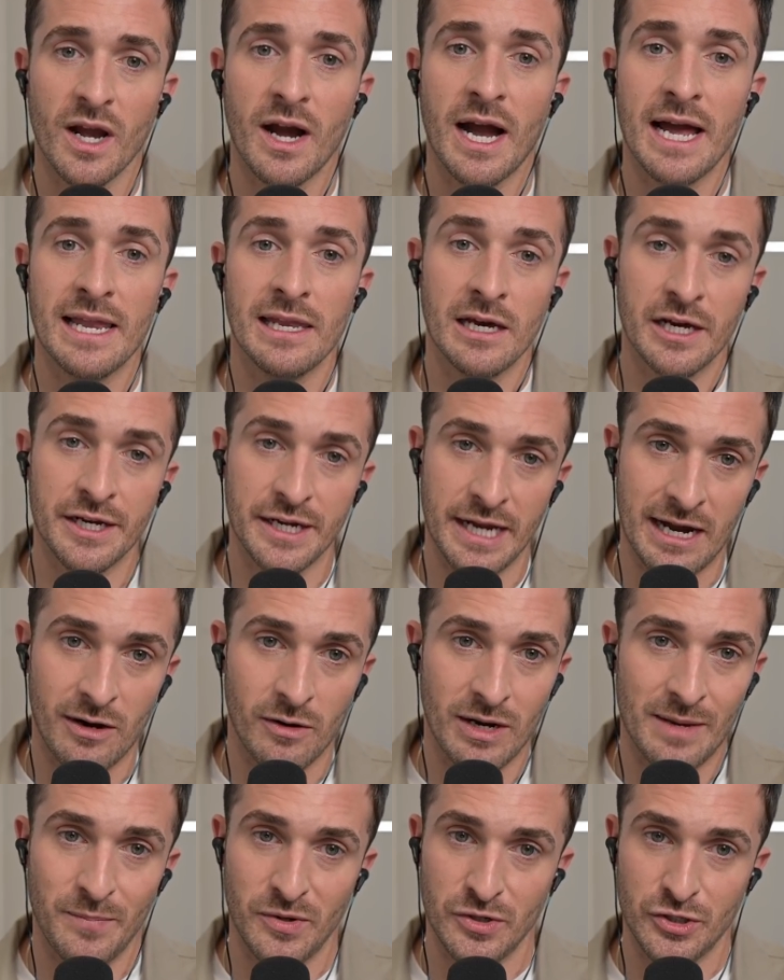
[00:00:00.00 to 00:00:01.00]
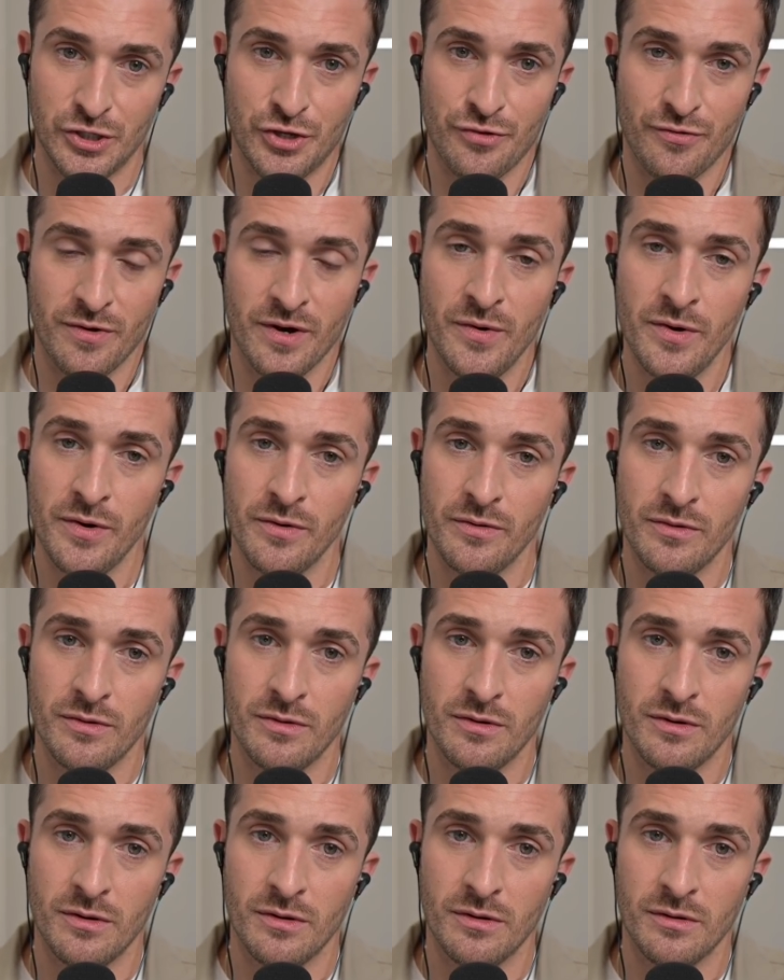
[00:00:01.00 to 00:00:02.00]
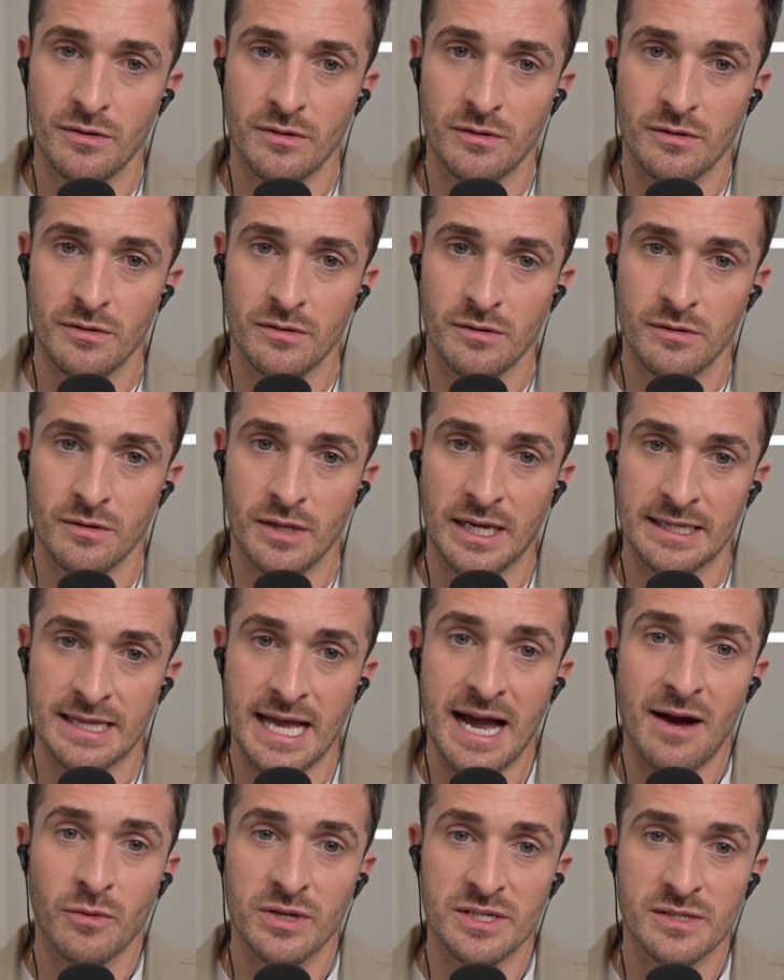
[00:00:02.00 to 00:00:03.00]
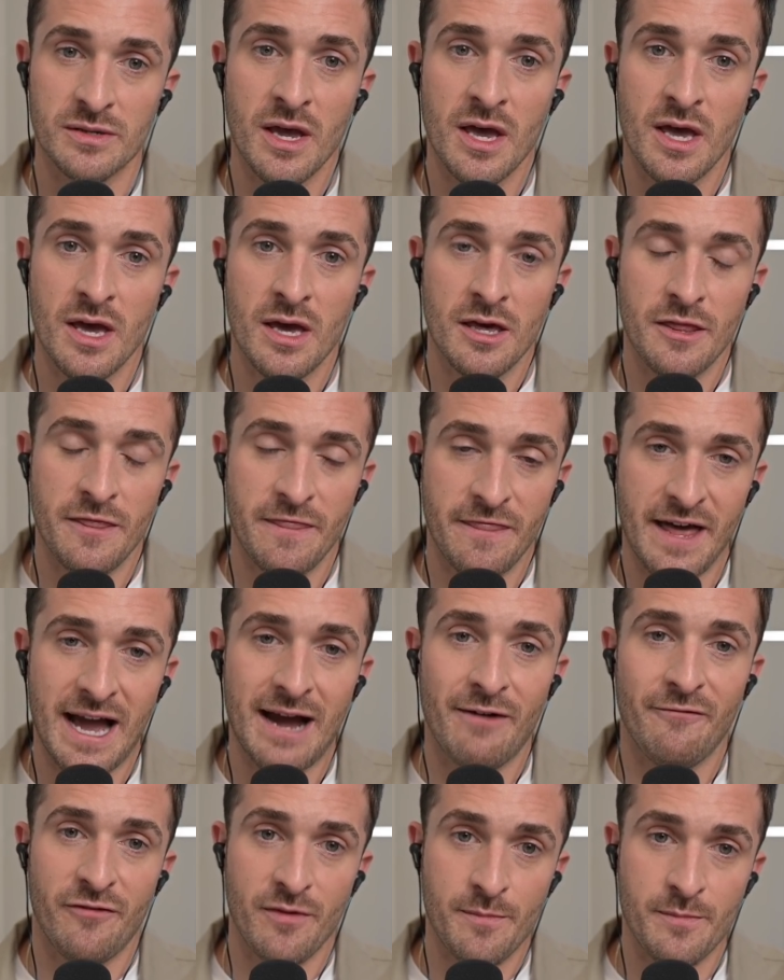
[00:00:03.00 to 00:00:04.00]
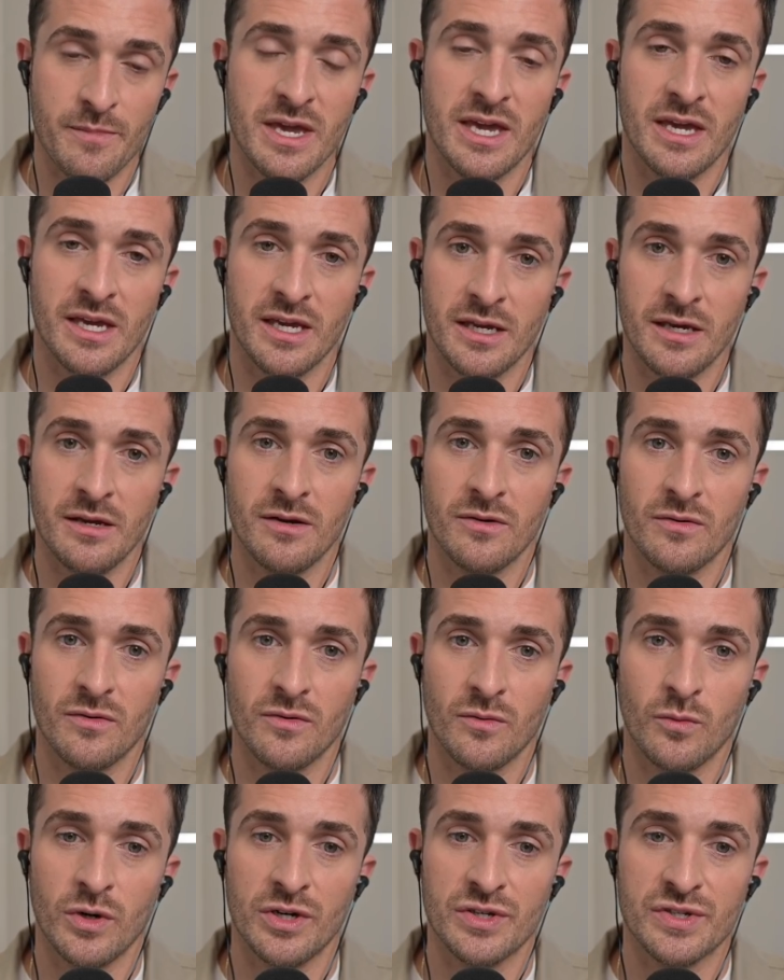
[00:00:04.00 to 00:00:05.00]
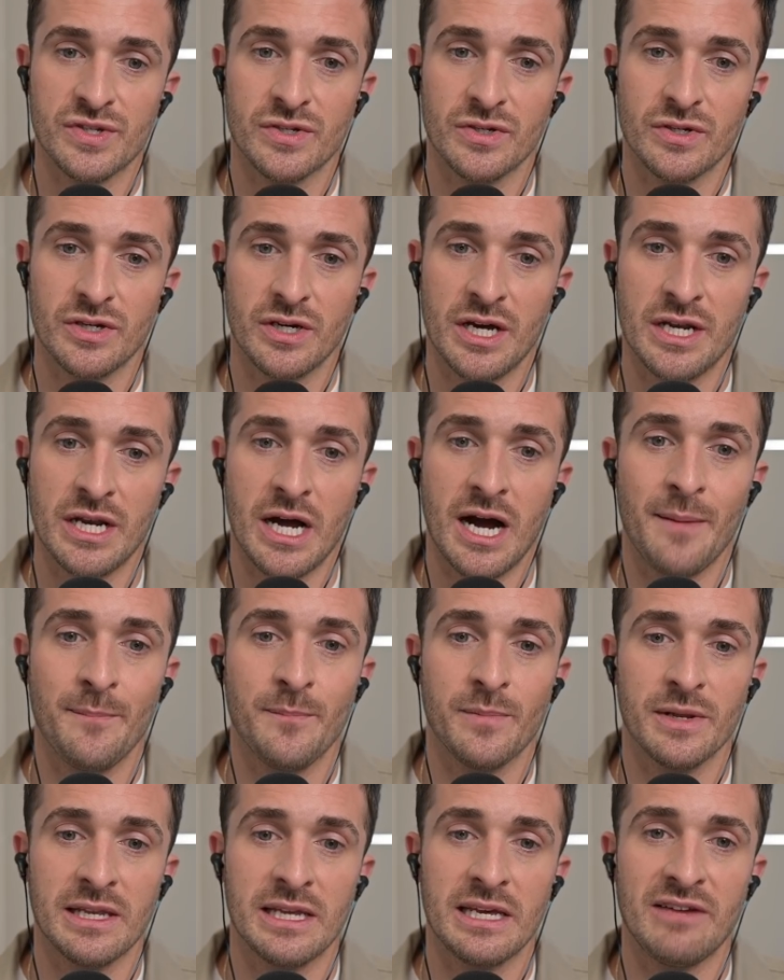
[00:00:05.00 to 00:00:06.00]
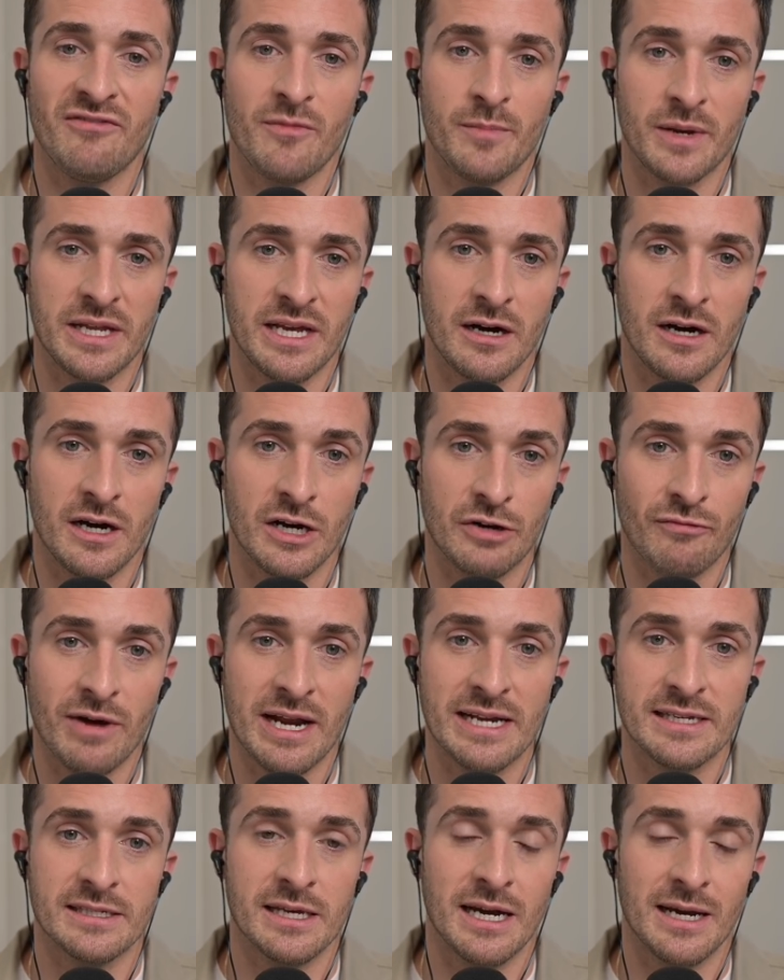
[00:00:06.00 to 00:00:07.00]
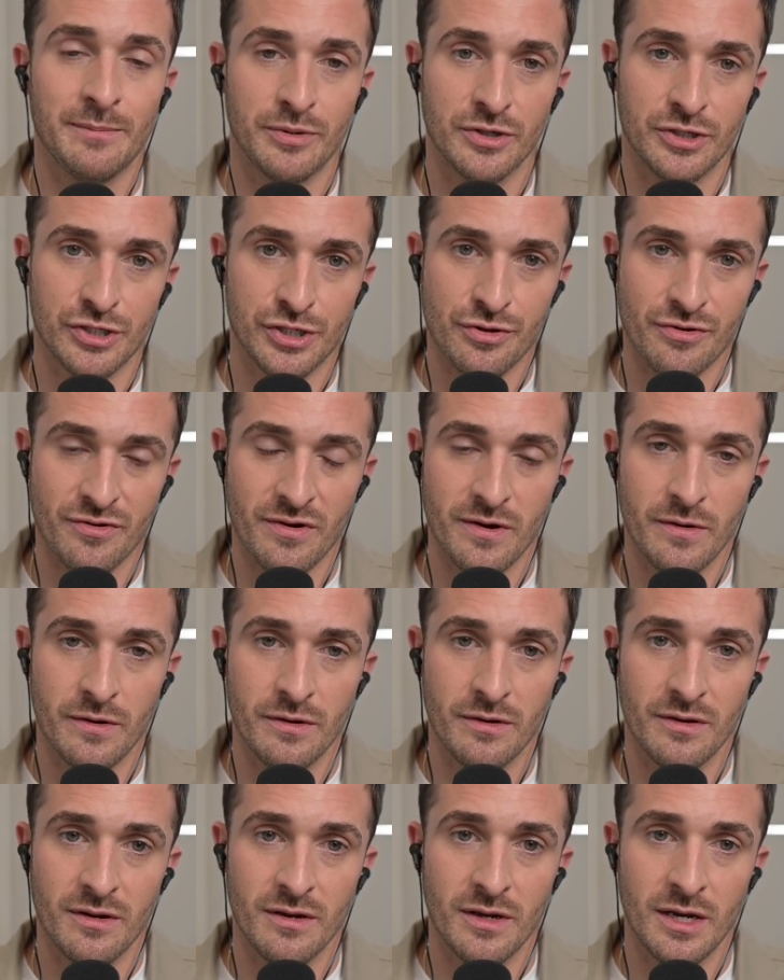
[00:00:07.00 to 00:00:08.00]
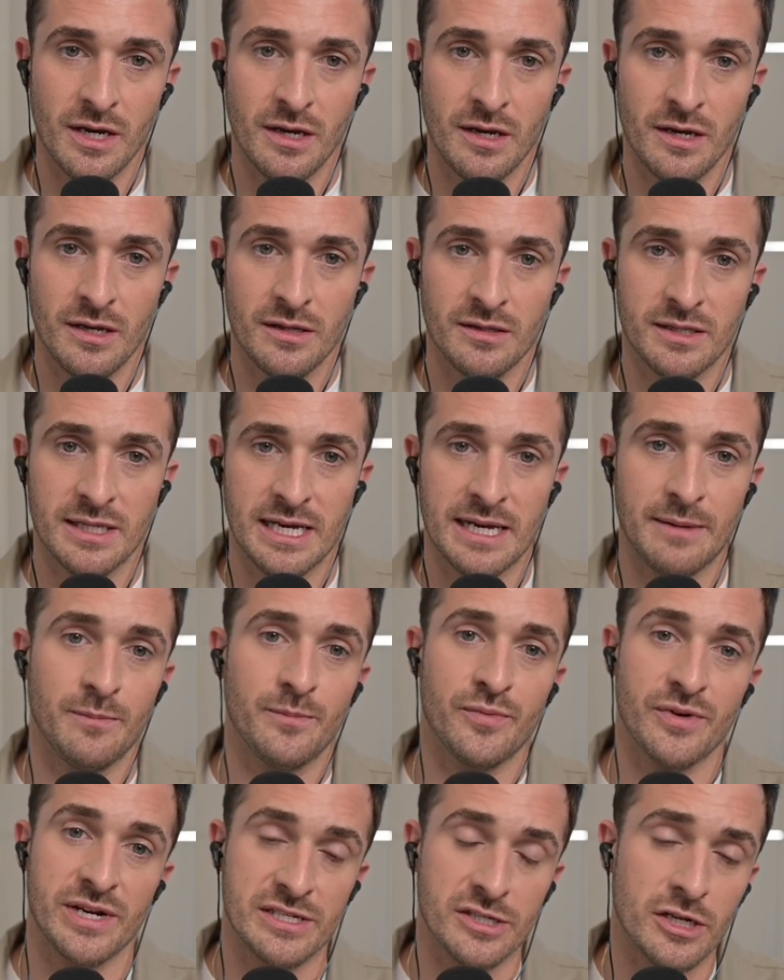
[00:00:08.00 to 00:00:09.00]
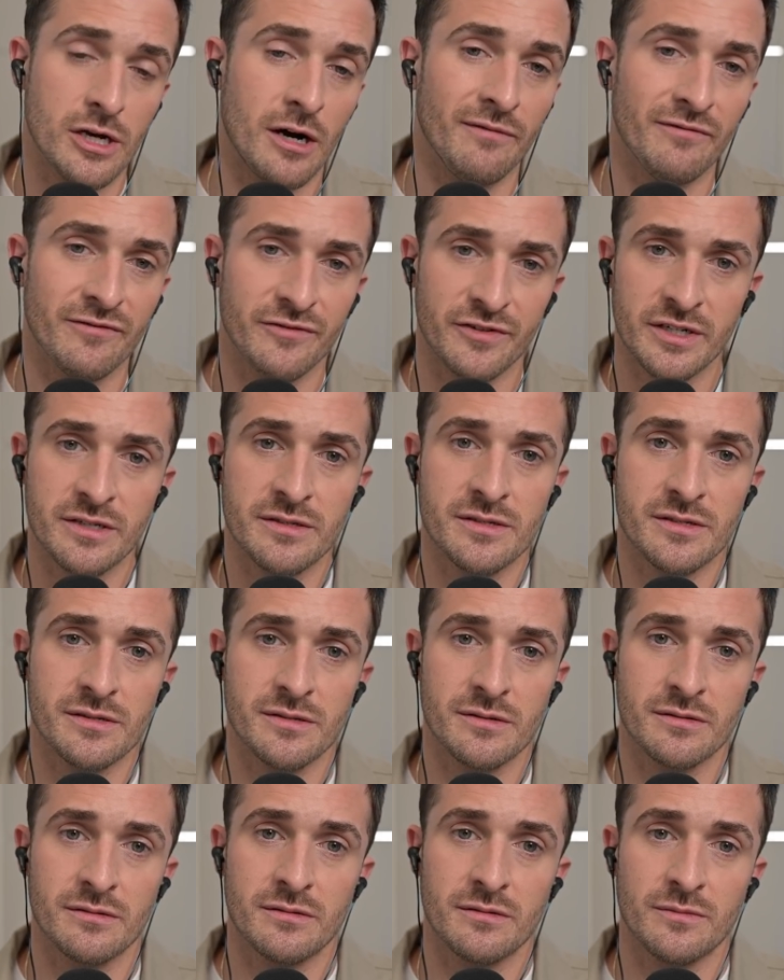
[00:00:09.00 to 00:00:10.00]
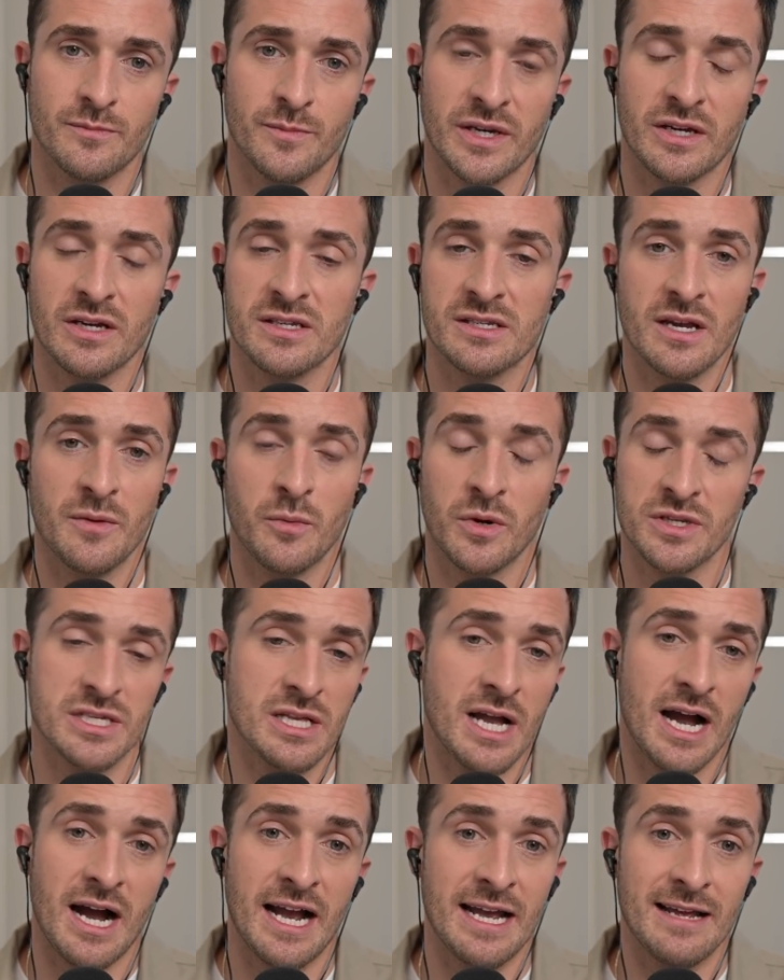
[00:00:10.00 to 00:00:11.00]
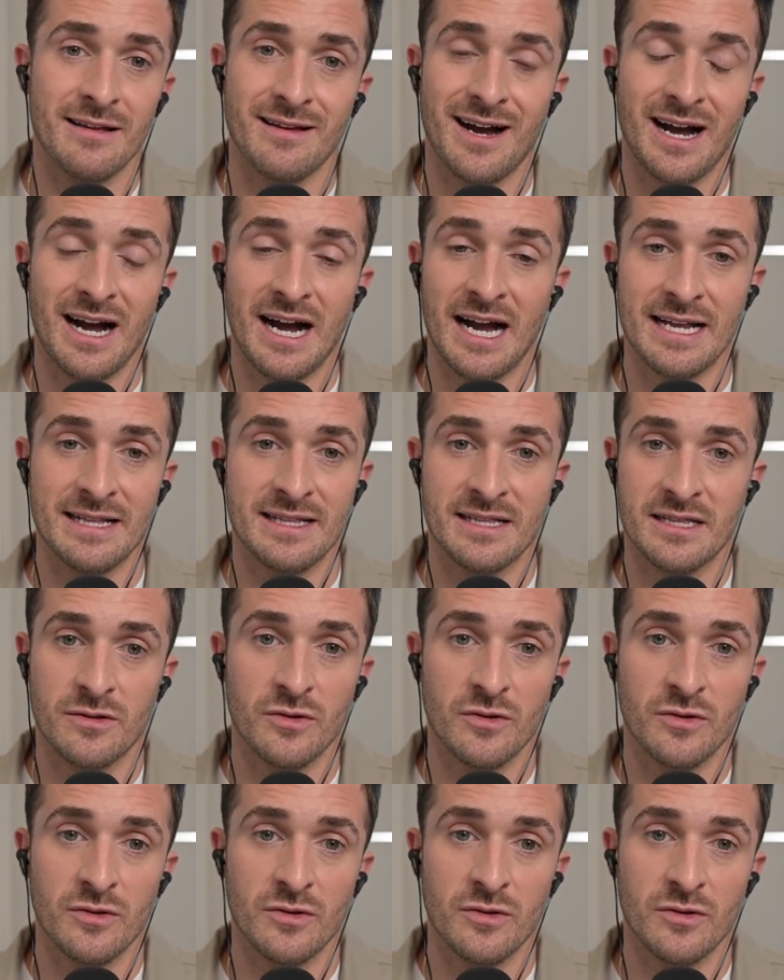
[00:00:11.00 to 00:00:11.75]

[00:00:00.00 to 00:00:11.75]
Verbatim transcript: I learned how I push through. Like that was, that for me was an unbelievably hard race that I pushed through. That breeds confidence because it wasn't that I, I,